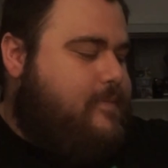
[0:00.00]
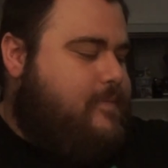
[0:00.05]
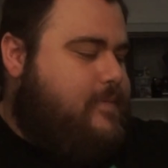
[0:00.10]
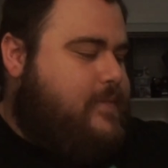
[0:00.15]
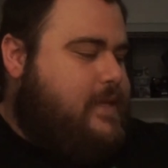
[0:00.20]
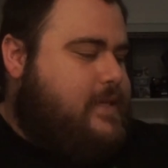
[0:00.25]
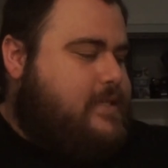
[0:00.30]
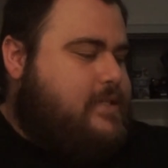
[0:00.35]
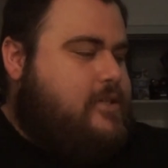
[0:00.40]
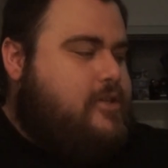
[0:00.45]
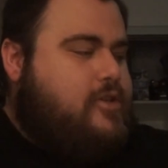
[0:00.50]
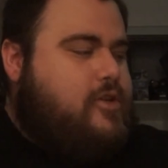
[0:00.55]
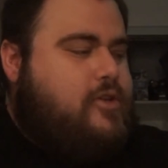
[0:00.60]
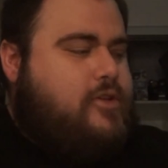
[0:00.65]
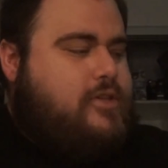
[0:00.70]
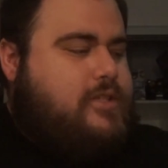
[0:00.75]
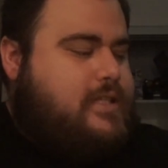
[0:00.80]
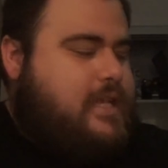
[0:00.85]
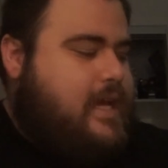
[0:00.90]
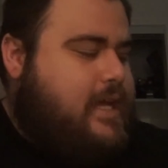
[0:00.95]
this new
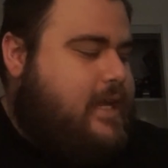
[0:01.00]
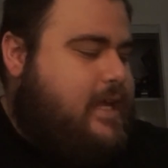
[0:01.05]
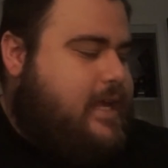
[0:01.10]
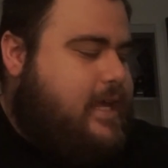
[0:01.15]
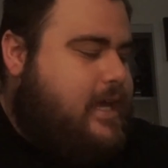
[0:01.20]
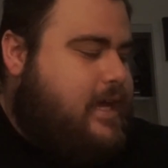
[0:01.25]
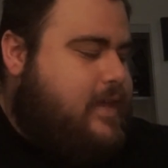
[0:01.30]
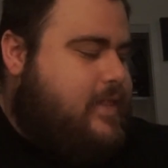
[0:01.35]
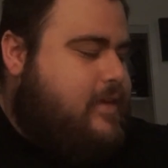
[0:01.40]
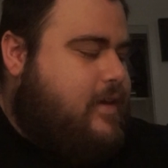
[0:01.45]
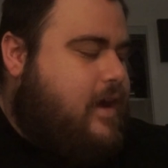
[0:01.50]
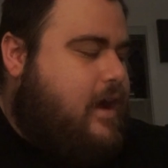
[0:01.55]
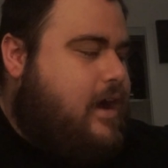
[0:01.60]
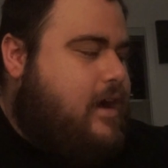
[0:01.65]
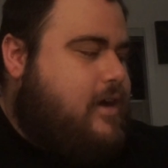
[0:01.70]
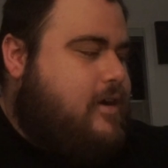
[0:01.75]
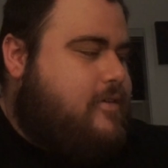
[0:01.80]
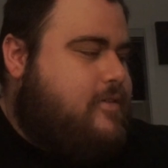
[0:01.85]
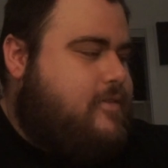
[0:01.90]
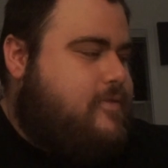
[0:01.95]
set here. There
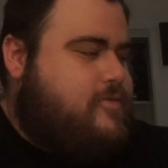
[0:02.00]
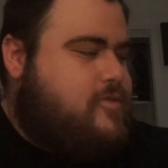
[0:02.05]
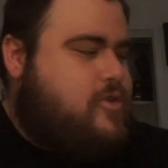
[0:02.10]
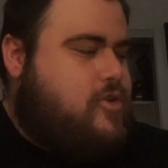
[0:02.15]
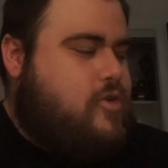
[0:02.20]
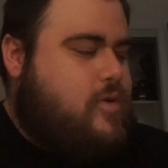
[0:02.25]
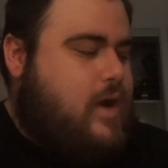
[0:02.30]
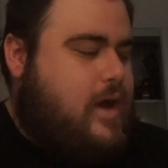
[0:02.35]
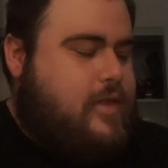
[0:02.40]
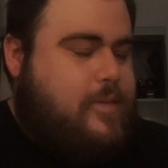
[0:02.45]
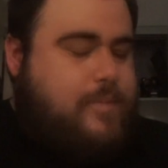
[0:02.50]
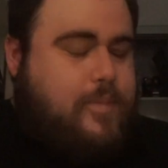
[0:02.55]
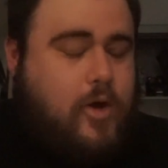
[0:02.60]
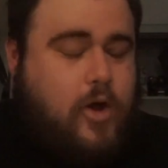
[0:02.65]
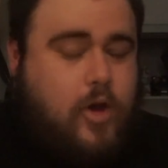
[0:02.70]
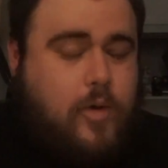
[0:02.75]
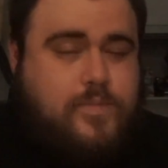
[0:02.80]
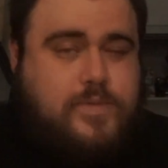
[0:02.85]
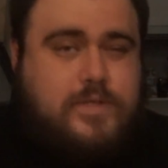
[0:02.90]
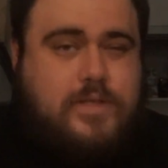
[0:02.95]
are two other
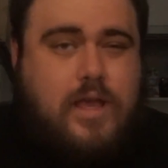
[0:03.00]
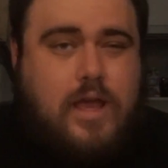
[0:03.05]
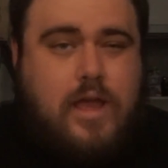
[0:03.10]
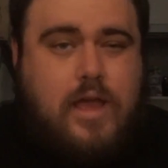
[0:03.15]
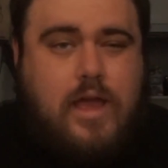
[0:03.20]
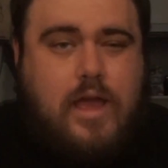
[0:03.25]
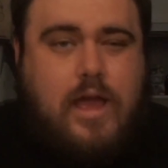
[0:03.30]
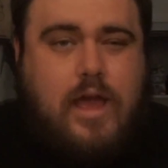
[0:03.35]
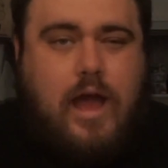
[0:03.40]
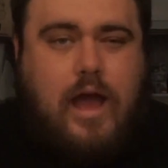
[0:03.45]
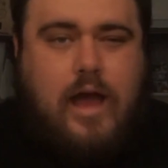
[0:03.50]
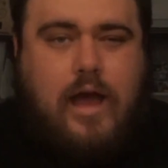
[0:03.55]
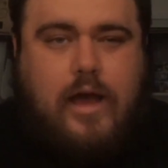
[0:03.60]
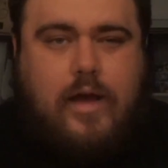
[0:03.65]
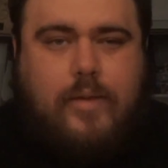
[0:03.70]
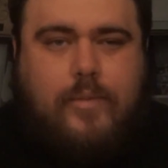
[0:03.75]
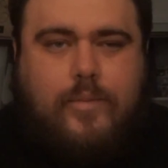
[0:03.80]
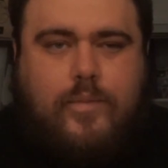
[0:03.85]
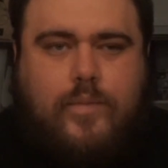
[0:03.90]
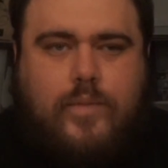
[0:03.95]
pops
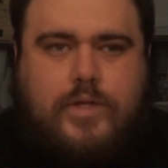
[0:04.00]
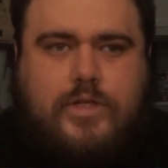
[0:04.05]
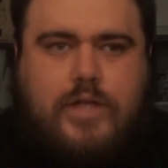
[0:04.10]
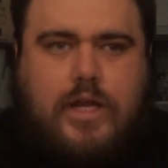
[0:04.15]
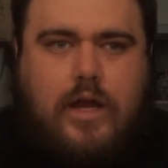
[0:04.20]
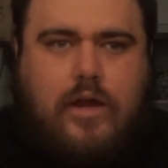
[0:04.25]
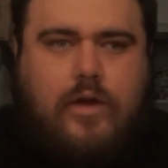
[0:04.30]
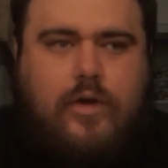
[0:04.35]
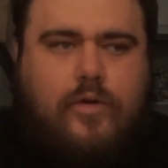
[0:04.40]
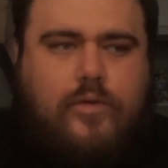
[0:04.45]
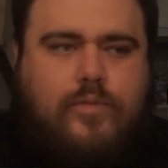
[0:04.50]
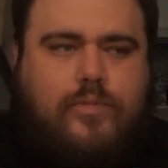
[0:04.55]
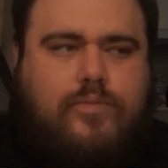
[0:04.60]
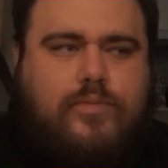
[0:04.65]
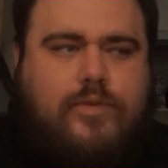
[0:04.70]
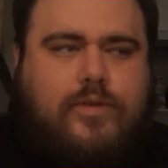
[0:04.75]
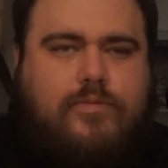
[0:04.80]
which I'll